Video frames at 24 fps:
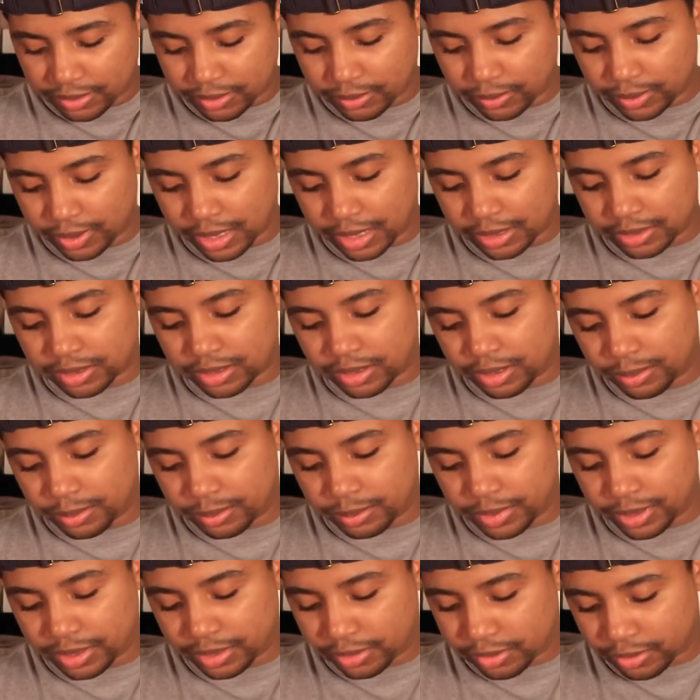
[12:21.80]
we got
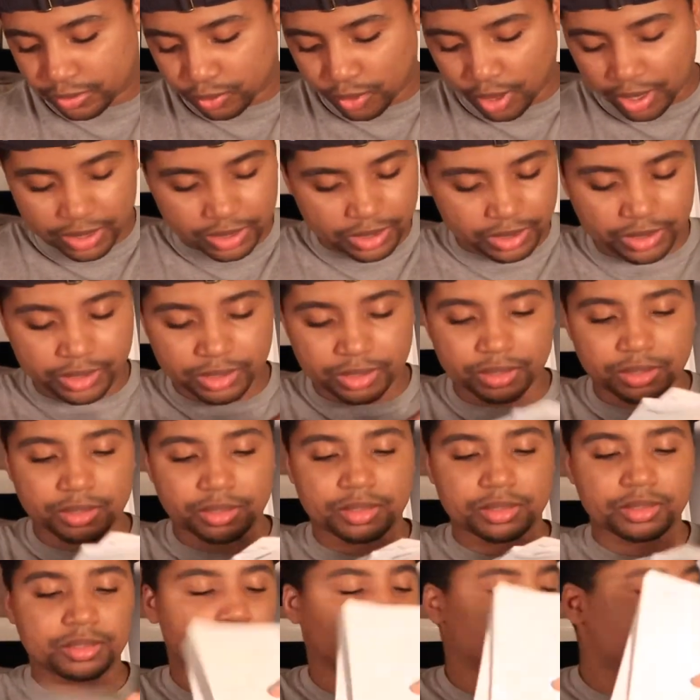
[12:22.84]
some
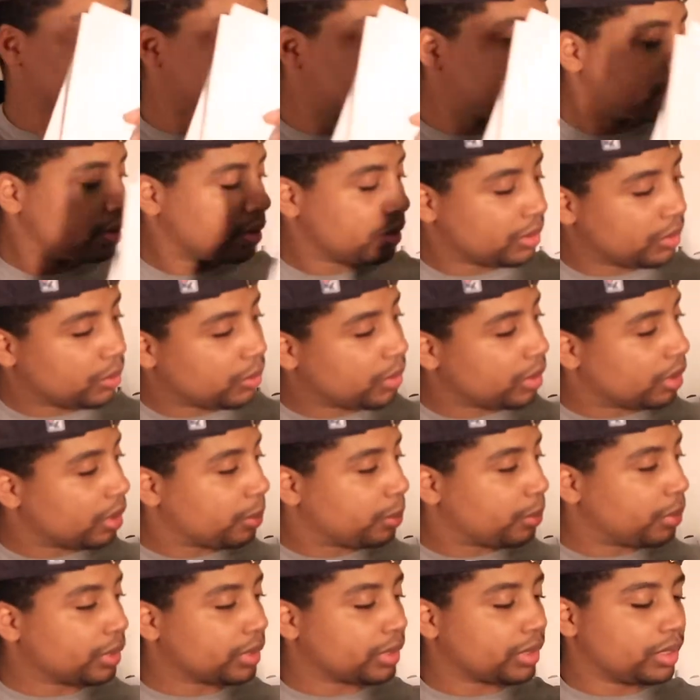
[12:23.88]
instructions. We're gonna
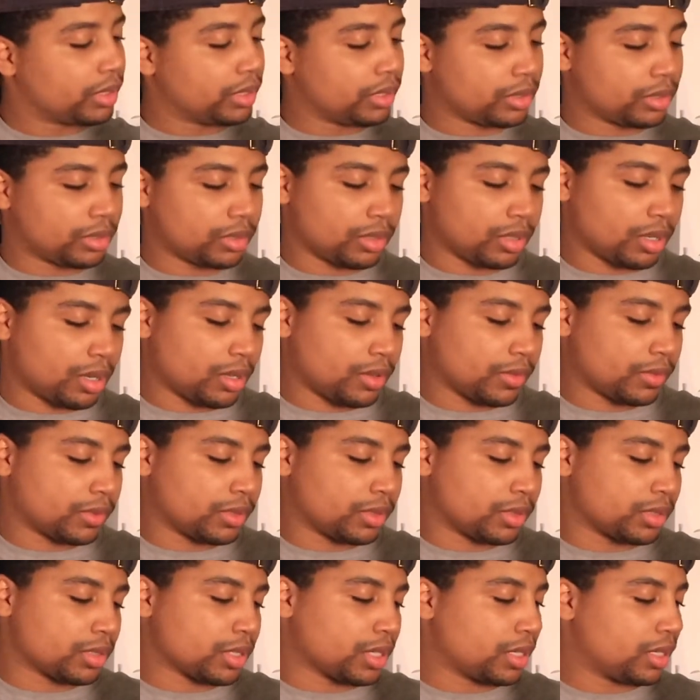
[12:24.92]
put this off
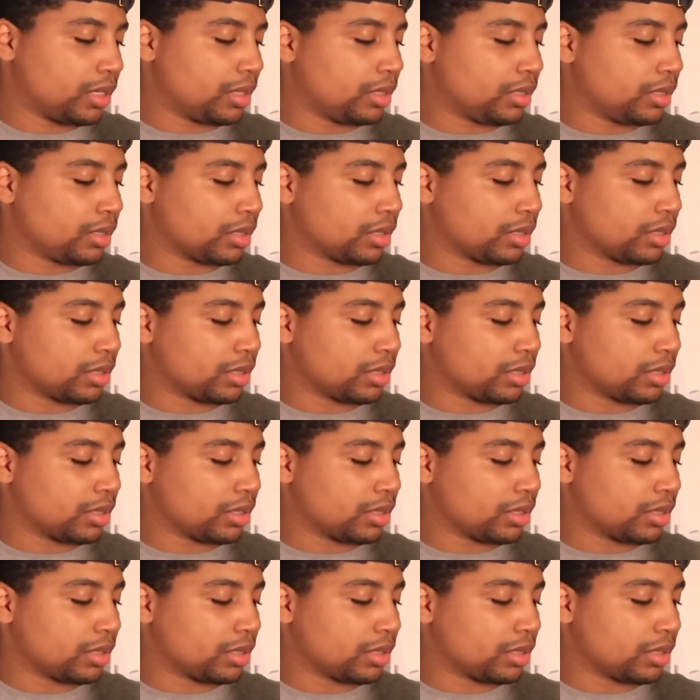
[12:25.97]
the side.